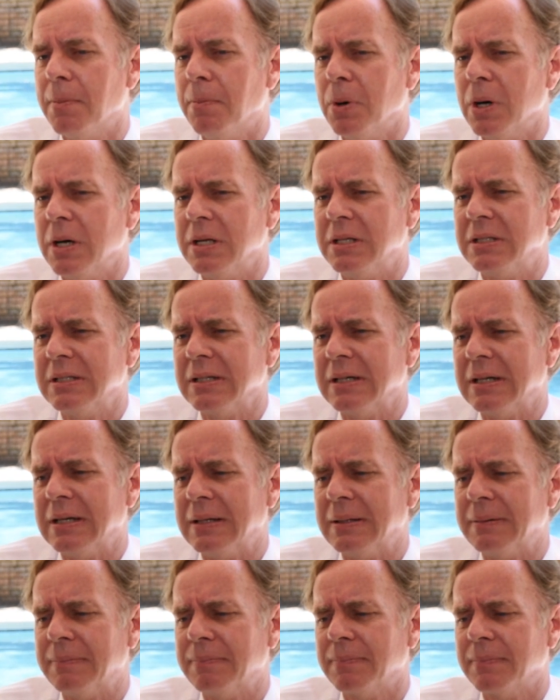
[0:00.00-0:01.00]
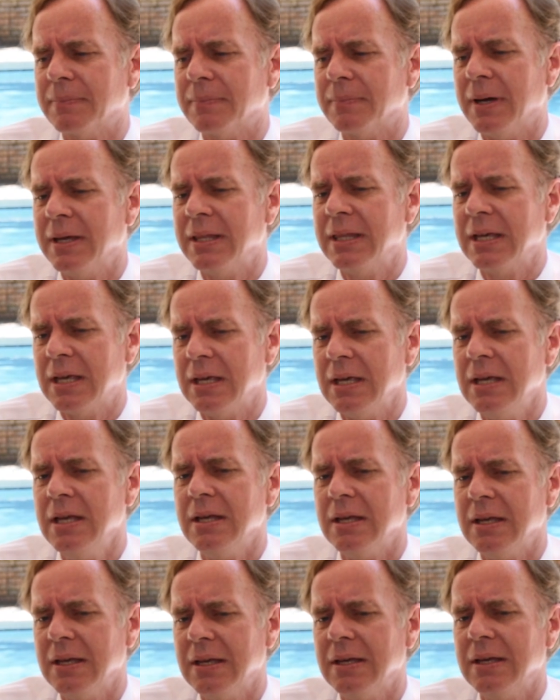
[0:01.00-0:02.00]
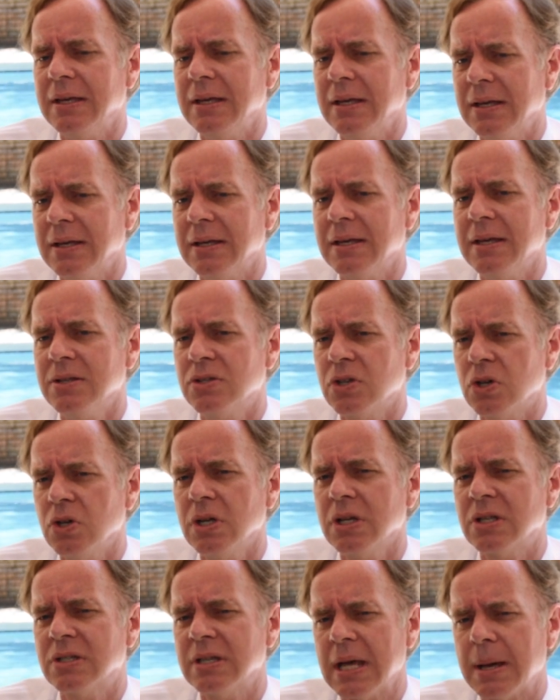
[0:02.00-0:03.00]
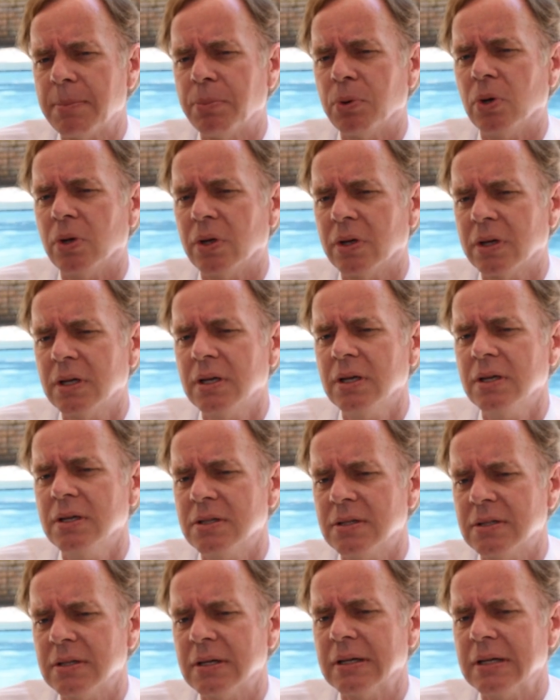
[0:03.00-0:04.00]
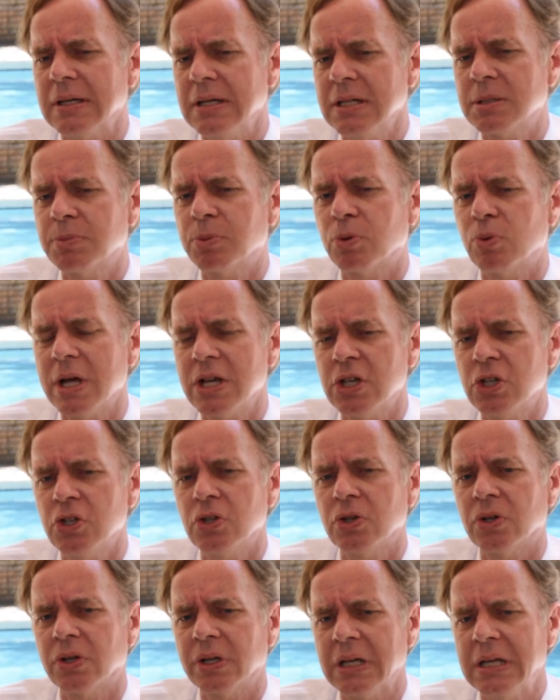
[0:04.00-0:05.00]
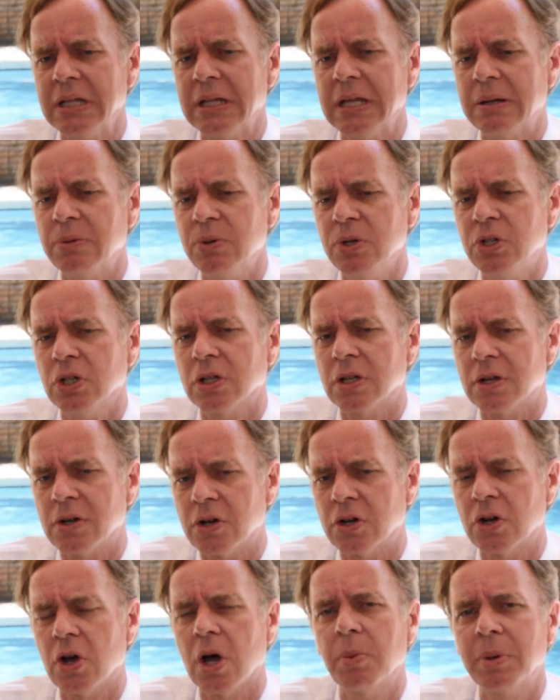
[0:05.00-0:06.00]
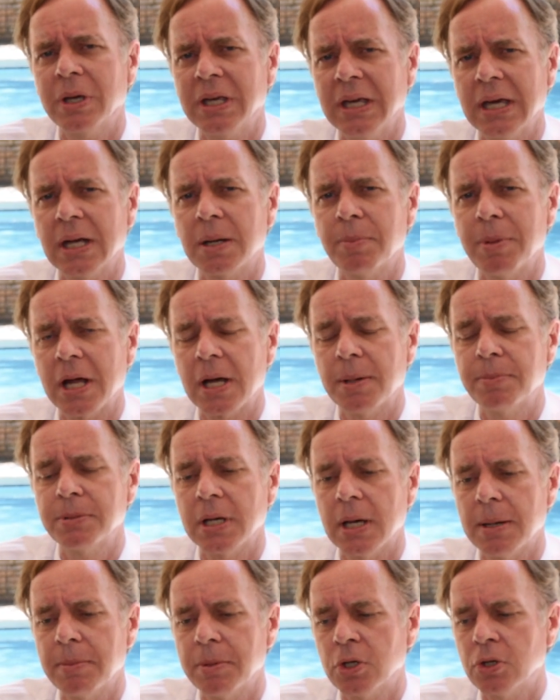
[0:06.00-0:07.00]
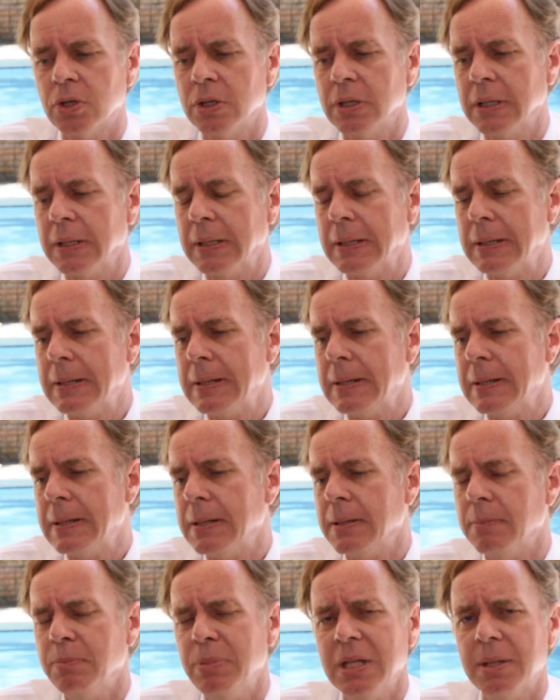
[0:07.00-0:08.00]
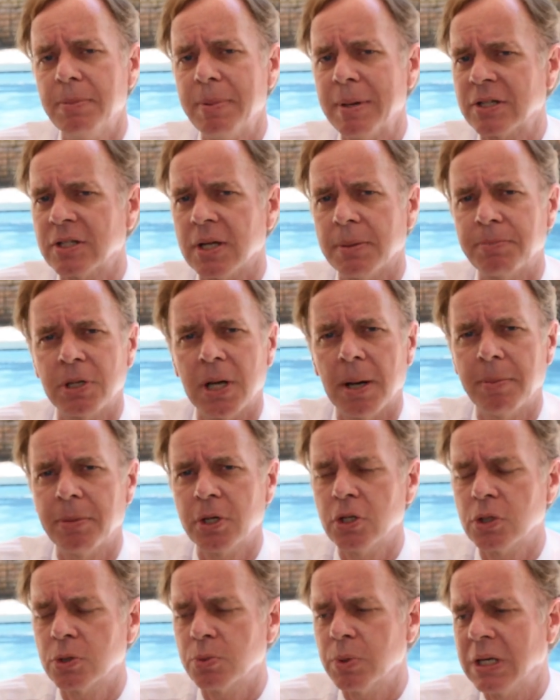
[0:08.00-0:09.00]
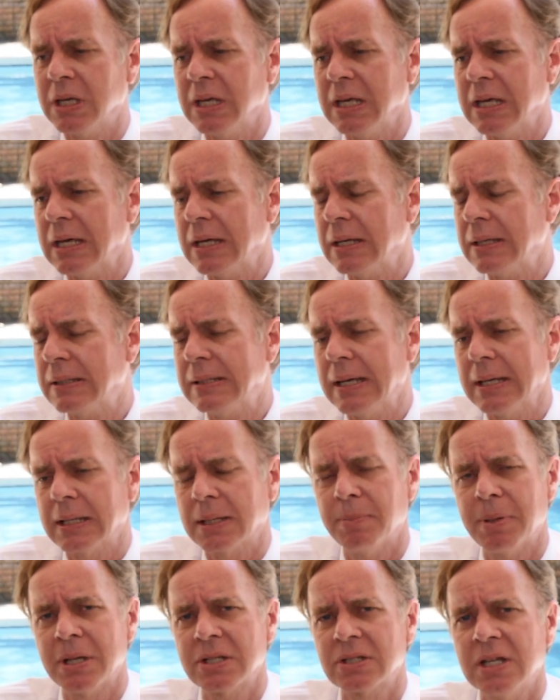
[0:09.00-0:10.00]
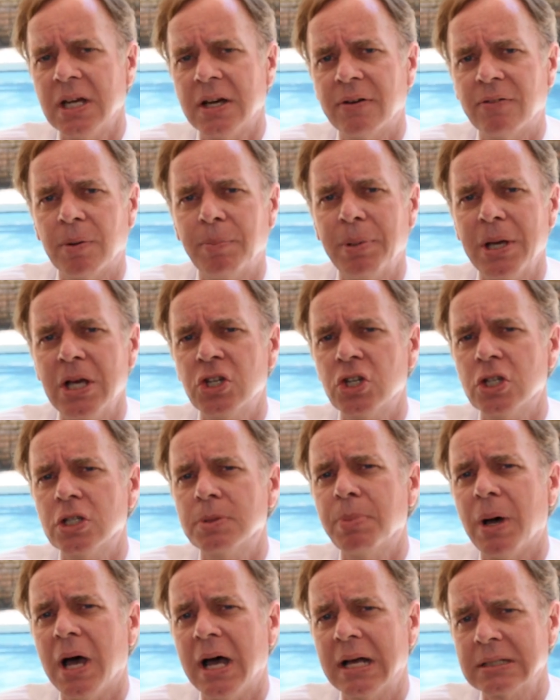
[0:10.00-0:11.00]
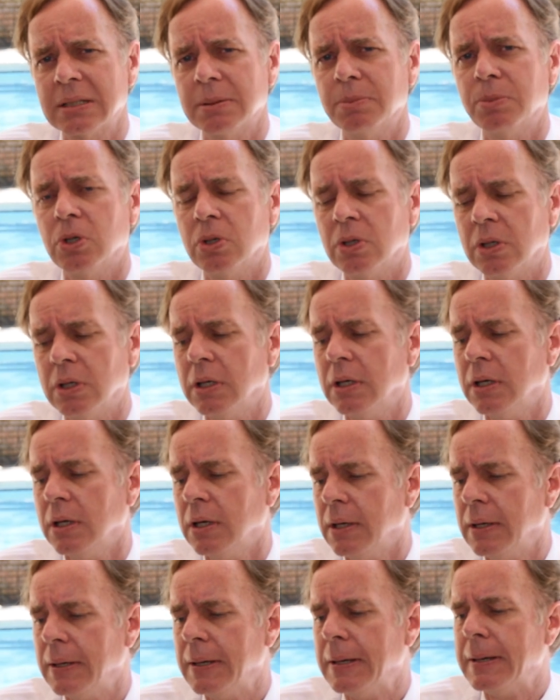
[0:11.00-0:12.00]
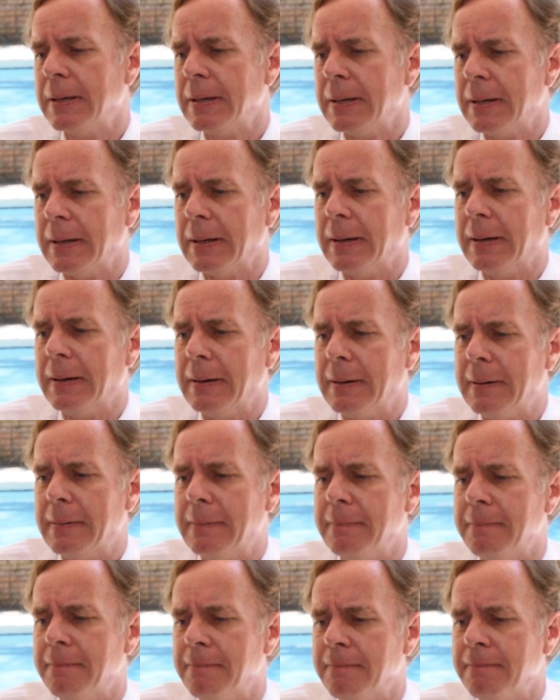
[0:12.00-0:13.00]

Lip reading: But I think he's a good example. He's inspirational in that we should learn all we can about optometry, be the best optometrist we can, take the best care of our patients possible. I